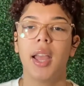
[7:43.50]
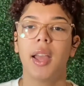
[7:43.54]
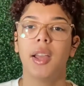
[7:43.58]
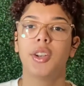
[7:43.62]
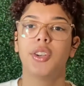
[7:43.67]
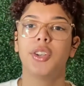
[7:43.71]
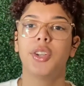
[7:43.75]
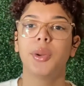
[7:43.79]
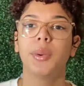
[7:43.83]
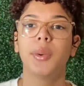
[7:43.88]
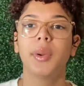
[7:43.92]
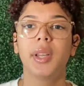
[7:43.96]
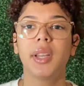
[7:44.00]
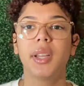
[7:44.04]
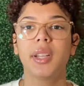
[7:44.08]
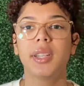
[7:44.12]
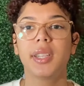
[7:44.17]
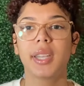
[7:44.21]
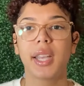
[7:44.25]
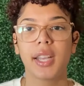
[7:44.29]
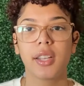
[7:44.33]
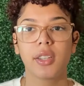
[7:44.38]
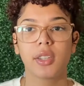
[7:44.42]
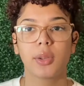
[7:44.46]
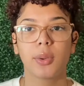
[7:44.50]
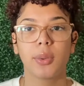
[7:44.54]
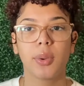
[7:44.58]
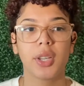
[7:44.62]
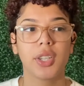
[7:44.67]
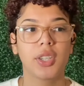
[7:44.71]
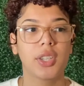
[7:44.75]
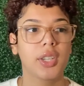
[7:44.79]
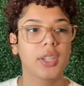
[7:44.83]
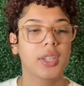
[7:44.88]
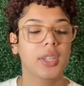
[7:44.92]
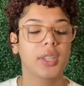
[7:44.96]
Doing test
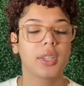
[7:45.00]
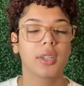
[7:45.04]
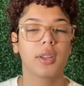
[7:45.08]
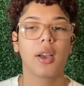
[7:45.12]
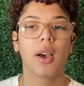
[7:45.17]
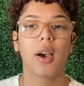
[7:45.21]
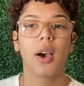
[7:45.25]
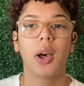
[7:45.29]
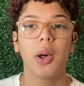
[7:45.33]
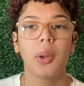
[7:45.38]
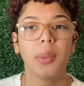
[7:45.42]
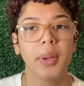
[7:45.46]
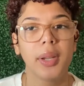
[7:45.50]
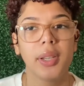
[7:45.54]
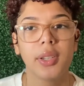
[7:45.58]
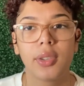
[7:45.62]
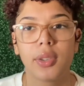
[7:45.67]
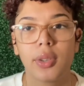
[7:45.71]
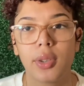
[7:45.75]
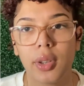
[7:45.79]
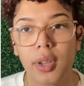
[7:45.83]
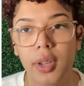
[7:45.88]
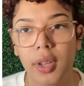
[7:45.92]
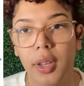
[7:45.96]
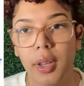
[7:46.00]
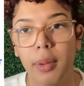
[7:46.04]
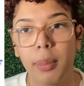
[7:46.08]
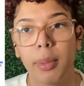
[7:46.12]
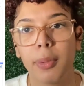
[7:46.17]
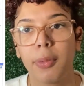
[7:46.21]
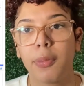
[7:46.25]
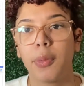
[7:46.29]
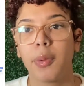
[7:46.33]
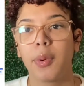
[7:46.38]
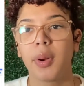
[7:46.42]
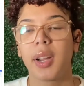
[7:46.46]
questions is always good
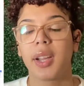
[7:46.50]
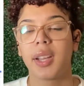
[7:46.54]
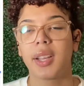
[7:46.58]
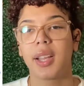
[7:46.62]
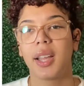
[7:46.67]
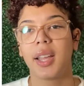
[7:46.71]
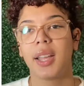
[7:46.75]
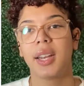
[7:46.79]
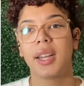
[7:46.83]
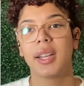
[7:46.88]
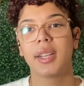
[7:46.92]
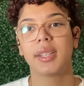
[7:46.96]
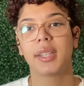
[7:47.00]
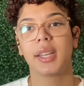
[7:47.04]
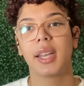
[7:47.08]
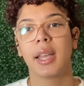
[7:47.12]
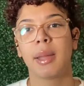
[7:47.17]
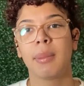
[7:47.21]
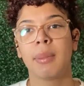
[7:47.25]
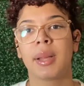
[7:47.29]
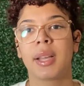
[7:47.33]
before an exam,